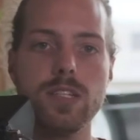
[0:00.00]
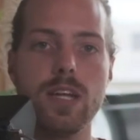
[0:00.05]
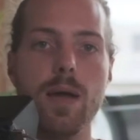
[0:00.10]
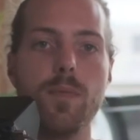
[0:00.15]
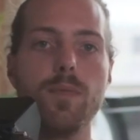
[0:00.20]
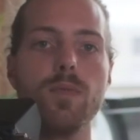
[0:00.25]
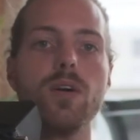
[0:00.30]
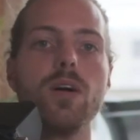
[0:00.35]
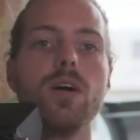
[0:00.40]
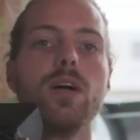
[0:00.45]

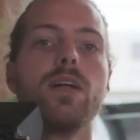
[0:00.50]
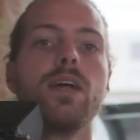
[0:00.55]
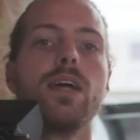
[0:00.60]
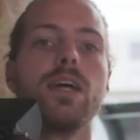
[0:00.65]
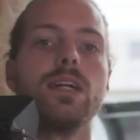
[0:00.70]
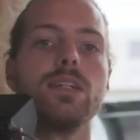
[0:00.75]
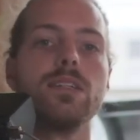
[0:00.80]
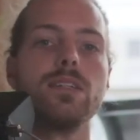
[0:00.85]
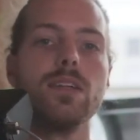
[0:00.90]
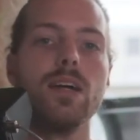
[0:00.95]
camera
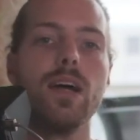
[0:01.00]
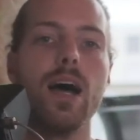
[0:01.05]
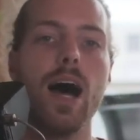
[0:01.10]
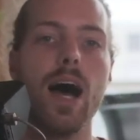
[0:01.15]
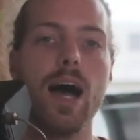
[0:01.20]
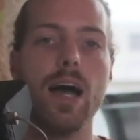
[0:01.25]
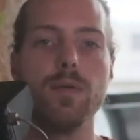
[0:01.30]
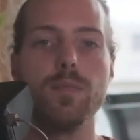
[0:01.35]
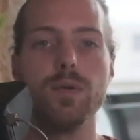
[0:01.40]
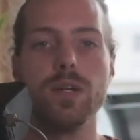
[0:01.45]
is the
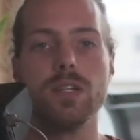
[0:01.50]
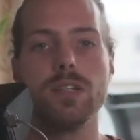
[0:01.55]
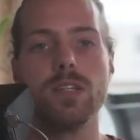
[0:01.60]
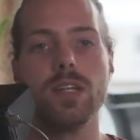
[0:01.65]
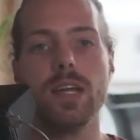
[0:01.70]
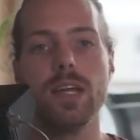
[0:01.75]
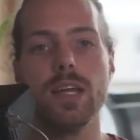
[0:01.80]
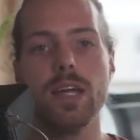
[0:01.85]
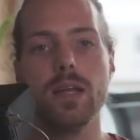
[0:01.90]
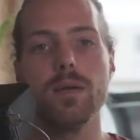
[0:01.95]
IBIS,
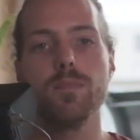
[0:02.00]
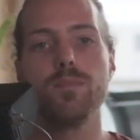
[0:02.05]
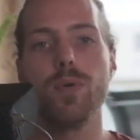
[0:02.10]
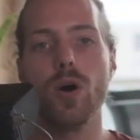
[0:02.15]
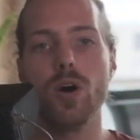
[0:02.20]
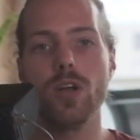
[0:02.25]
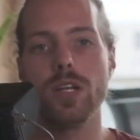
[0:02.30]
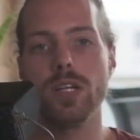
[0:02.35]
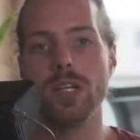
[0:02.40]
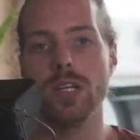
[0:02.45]
the
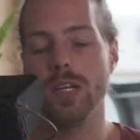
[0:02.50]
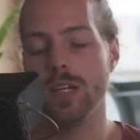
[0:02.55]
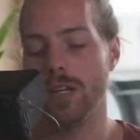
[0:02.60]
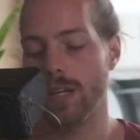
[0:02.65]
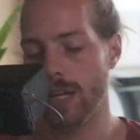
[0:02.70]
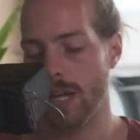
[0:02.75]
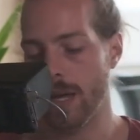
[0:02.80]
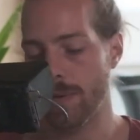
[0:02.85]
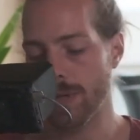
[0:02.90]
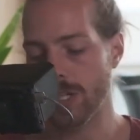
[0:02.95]

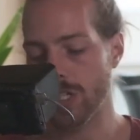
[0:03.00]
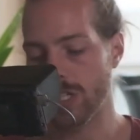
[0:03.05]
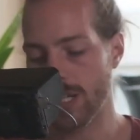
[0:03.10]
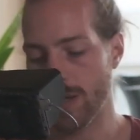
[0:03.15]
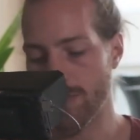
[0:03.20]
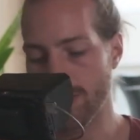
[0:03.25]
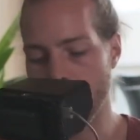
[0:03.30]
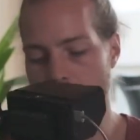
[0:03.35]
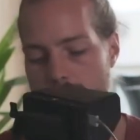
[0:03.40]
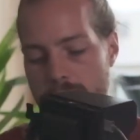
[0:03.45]
in-body image
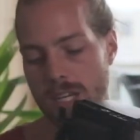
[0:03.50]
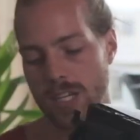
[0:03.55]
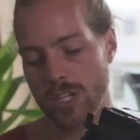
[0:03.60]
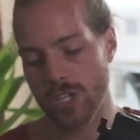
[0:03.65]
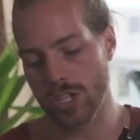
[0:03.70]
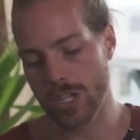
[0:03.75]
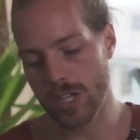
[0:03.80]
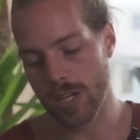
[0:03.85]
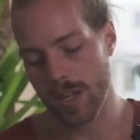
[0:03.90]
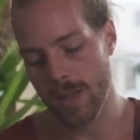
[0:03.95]

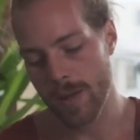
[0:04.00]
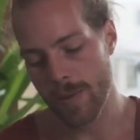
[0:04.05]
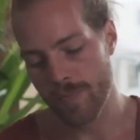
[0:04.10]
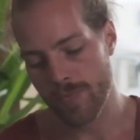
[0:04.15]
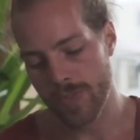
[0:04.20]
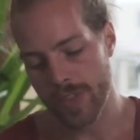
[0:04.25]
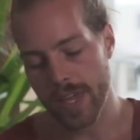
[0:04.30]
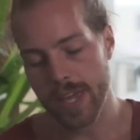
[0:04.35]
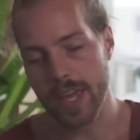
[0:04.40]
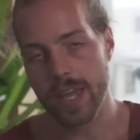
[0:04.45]
stabilization
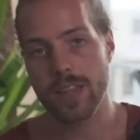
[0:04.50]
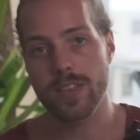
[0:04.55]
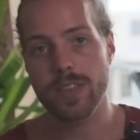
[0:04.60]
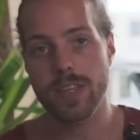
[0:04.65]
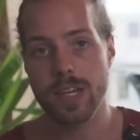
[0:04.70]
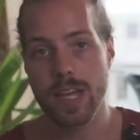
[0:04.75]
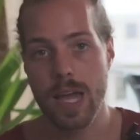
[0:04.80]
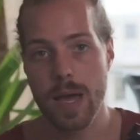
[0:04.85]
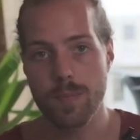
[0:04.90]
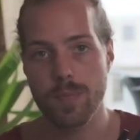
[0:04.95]
in the
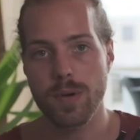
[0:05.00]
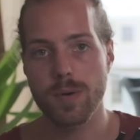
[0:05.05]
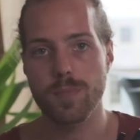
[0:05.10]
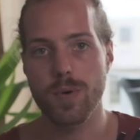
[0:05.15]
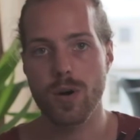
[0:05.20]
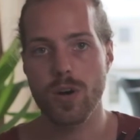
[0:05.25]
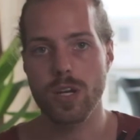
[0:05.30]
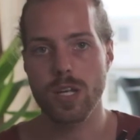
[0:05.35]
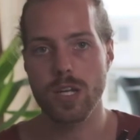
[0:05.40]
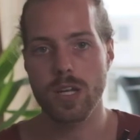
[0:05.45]
camera
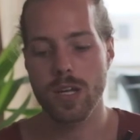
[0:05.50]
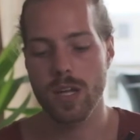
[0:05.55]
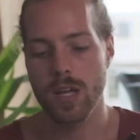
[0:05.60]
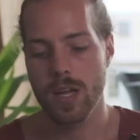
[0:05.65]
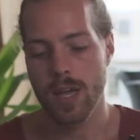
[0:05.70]
body.